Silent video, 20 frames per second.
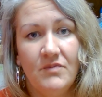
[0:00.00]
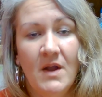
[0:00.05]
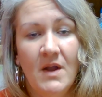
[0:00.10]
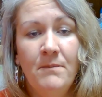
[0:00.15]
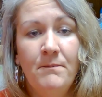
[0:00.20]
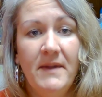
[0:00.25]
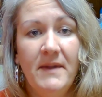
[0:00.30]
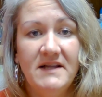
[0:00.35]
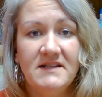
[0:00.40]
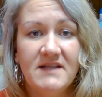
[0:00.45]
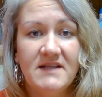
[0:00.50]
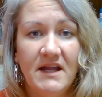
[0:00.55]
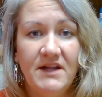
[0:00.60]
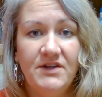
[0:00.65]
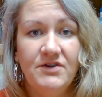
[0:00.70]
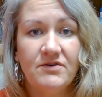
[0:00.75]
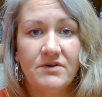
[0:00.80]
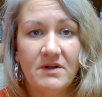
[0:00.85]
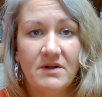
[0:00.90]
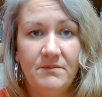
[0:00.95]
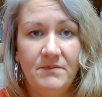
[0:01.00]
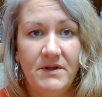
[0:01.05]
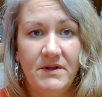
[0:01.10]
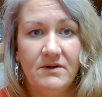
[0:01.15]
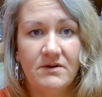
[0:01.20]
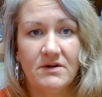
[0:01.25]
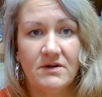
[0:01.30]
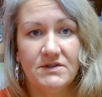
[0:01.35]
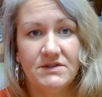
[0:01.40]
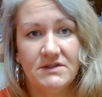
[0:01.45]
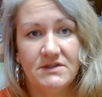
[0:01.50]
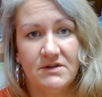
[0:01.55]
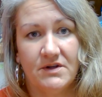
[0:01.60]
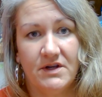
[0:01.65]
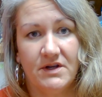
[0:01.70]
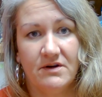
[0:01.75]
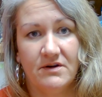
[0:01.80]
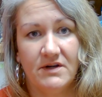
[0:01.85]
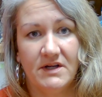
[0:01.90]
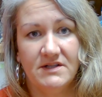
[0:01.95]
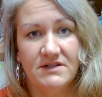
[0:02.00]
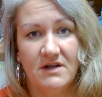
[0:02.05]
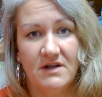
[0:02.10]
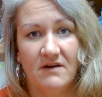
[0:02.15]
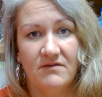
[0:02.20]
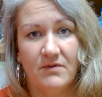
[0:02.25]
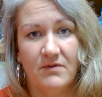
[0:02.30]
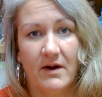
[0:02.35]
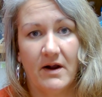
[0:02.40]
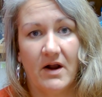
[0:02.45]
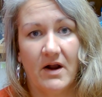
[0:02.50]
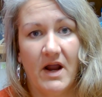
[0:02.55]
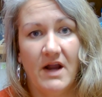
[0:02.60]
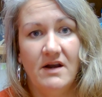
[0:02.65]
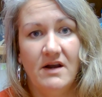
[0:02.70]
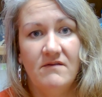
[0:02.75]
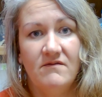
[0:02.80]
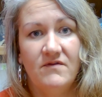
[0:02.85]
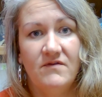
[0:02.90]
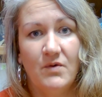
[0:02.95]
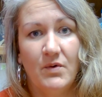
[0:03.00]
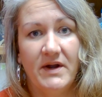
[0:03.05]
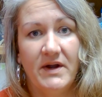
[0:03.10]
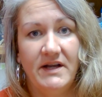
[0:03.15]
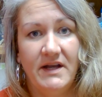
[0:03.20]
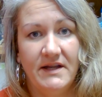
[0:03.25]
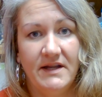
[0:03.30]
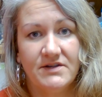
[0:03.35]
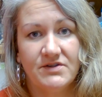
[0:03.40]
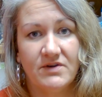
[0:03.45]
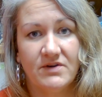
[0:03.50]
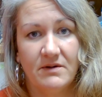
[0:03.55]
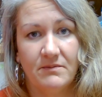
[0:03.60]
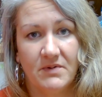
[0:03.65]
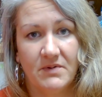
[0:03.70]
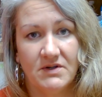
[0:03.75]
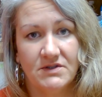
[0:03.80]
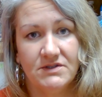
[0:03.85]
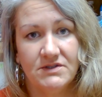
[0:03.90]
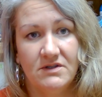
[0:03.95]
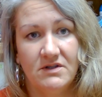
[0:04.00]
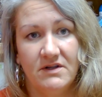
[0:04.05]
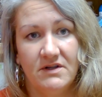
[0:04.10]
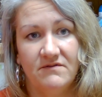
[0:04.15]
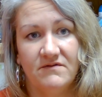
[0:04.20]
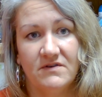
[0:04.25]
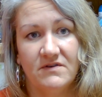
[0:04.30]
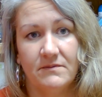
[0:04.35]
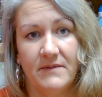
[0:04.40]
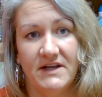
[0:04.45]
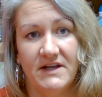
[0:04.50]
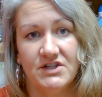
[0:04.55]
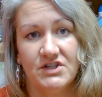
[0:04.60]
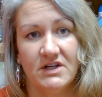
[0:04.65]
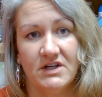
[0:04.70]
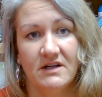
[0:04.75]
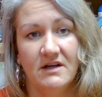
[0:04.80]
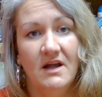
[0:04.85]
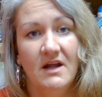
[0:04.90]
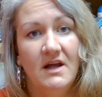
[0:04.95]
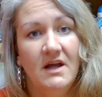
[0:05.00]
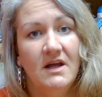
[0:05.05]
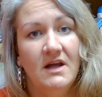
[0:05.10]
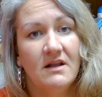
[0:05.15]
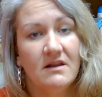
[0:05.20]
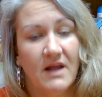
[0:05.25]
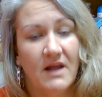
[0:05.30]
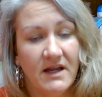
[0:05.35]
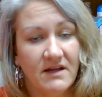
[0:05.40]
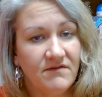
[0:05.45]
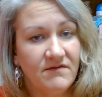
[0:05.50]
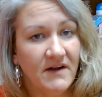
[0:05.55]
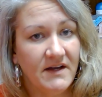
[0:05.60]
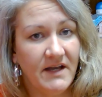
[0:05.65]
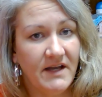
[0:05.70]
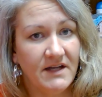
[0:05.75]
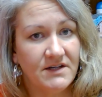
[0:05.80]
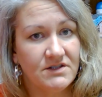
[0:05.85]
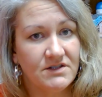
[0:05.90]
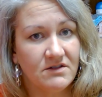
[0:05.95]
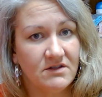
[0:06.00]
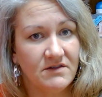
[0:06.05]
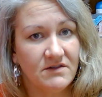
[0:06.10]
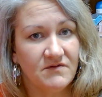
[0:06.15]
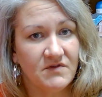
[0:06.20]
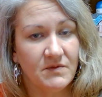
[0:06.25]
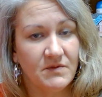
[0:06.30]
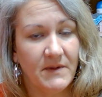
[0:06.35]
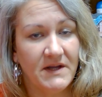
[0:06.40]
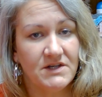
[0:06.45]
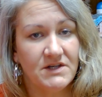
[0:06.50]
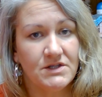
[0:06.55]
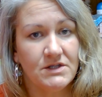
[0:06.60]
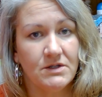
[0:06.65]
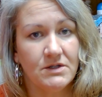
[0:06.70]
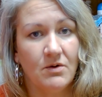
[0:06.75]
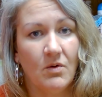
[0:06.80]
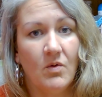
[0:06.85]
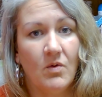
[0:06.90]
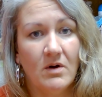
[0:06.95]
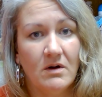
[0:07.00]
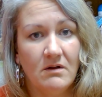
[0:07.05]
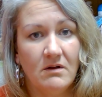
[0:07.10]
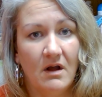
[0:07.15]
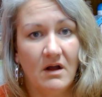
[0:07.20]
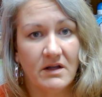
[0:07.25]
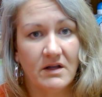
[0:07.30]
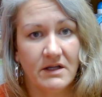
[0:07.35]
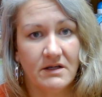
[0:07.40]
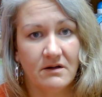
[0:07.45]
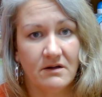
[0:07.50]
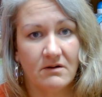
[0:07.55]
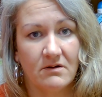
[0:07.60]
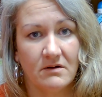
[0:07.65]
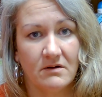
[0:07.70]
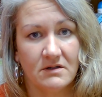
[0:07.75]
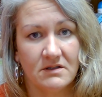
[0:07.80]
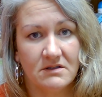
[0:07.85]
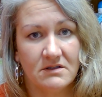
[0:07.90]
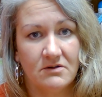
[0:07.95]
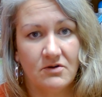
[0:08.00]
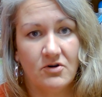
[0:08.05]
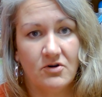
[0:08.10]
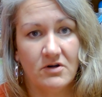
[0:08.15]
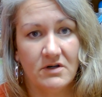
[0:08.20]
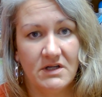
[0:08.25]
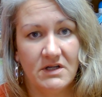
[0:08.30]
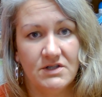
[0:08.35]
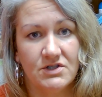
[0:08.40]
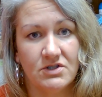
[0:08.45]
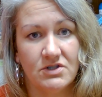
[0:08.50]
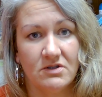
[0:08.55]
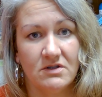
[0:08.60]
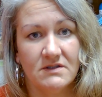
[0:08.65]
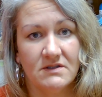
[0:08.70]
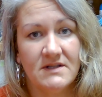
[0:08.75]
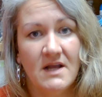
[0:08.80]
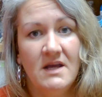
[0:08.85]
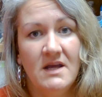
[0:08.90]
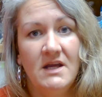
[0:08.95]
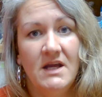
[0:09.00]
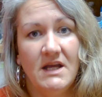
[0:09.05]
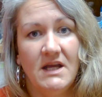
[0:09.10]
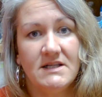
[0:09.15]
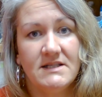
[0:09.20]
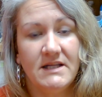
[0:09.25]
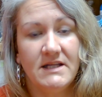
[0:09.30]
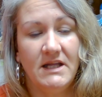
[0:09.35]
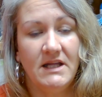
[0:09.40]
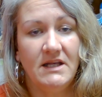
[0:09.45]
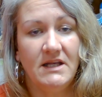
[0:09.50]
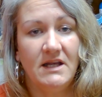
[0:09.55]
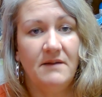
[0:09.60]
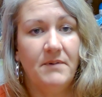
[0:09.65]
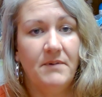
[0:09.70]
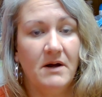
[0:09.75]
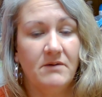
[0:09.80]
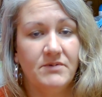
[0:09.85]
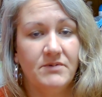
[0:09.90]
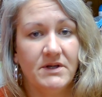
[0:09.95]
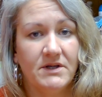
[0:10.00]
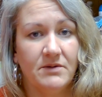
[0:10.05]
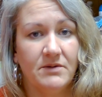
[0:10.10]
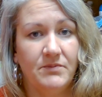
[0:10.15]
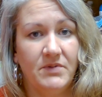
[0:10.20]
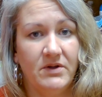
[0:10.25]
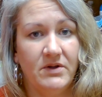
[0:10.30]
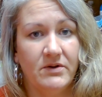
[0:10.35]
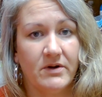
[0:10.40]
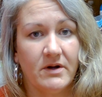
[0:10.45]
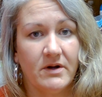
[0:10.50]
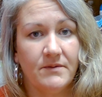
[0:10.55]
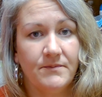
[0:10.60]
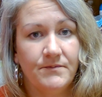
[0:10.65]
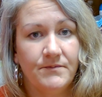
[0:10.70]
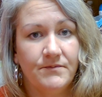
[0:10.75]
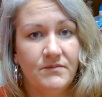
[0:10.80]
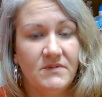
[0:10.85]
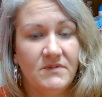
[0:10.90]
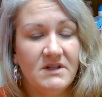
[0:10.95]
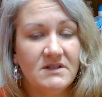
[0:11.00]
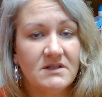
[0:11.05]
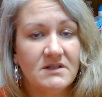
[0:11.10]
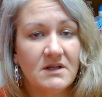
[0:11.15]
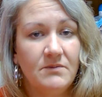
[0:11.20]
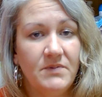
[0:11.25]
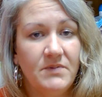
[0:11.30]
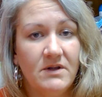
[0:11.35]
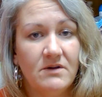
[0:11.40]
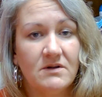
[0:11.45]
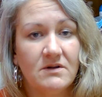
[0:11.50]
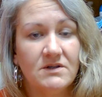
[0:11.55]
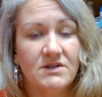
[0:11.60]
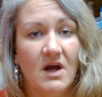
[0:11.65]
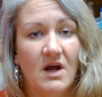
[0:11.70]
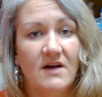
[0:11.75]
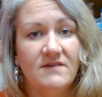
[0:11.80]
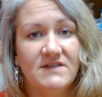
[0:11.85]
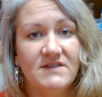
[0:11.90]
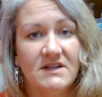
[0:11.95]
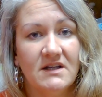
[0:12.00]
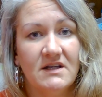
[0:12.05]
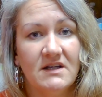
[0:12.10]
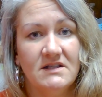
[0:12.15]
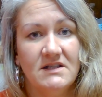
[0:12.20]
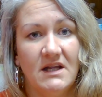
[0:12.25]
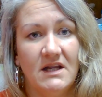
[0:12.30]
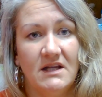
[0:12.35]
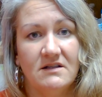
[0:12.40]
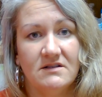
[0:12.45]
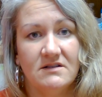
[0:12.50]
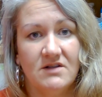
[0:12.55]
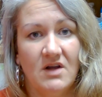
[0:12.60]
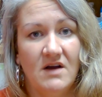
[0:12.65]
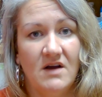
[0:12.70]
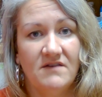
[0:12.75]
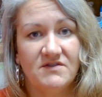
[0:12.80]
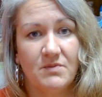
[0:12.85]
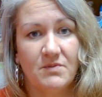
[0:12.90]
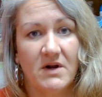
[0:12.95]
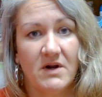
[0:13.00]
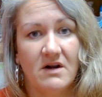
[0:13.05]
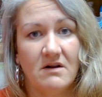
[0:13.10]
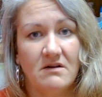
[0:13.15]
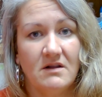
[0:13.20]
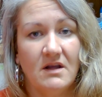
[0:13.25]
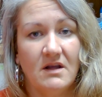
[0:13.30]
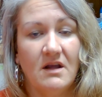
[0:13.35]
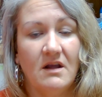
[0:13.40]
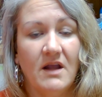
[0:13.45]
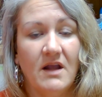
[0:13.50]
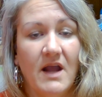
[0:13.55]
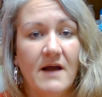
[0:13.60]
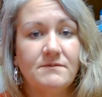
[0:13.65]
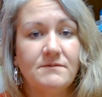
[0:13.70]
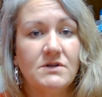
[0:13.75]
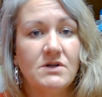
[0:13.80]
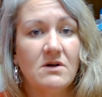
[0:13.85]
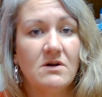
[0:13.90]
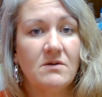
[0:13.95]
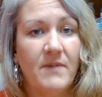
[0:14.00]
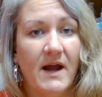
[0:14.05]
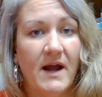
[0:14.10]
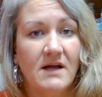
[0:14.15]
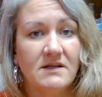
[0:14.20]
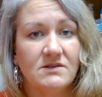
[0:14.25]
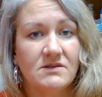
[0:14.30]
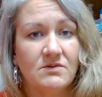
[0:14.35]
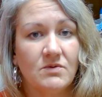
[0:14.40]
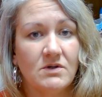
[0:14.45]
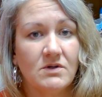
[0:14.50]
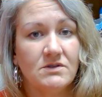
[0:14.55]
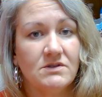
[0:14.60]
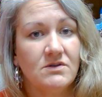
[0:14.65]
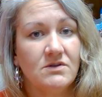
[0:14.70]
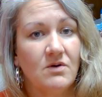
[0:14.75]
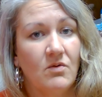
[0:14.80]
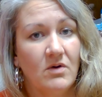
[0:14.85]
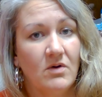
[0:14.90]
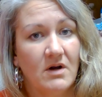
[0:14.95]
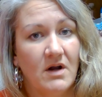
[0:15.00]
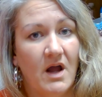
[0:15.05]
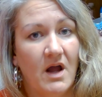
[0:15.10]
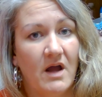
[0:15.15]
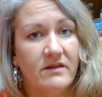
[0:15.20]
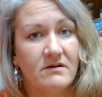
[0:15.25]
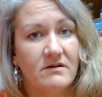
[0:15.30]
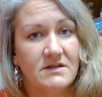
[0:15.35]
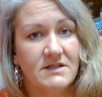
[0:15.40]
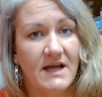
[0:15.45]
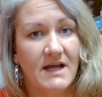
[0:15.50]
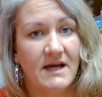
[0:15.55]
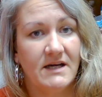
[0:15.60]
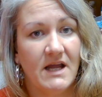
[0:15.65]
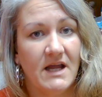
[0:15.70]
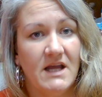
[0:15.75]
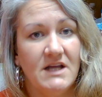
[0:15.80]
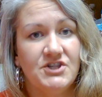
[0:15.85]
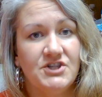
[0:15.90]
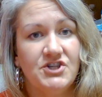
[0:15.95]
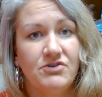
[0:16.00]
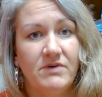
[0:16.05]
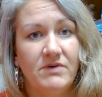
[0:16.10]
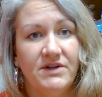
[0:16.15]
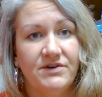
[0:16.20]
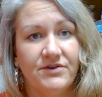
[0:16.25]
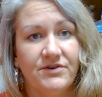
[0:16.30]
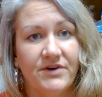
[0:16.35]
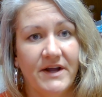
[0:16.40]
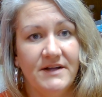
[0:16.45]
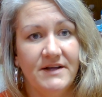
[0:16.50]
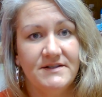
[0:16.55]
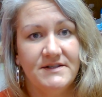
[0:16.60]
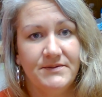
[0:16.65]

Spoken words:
Maintain your computer's security software and avoid entering personal information like financial information or login credentials into any public computer. These computers often contain software that can capture your passwords or other data as you enter it.